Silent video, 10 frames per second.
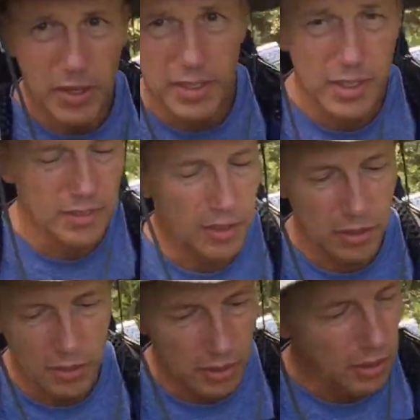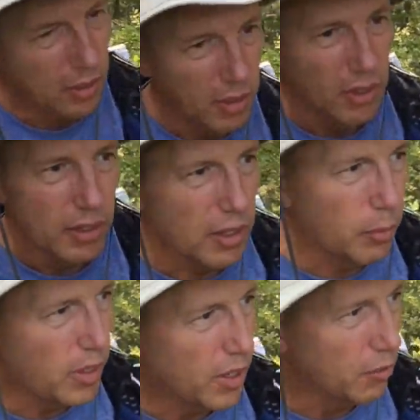I gotta tell you,
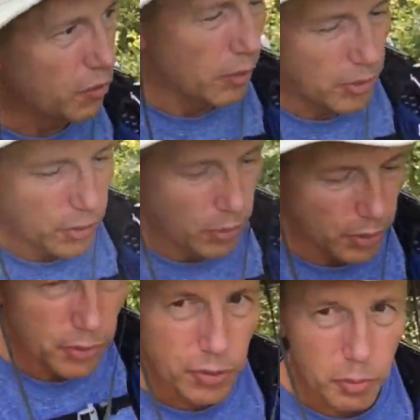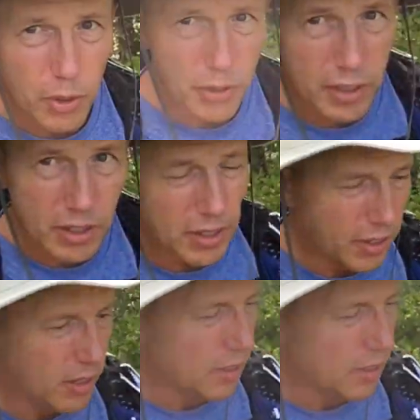coming in from the north parking lot